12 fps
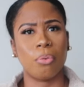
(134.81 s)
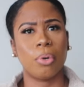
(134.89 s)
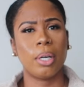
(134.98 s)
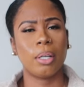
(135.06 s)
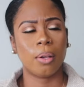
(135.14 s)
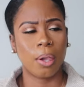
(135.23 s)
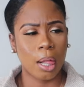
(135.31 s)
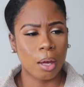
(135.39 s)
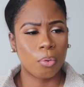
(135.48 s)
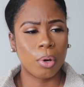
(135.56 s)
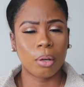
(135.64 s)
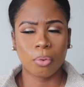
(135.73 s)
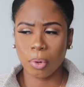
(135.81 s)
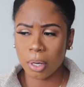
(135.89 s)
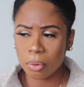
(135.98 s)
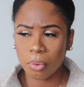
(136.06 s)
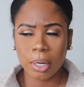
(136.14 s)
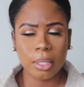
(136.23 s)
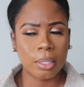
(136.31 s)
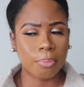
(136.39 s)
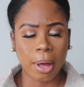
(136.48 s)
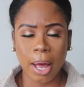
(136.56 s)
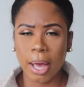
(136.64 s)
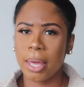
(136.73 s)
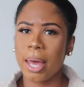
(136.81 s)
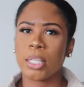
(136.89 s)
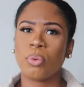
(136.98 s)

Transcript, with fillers: What what what what is the podcast?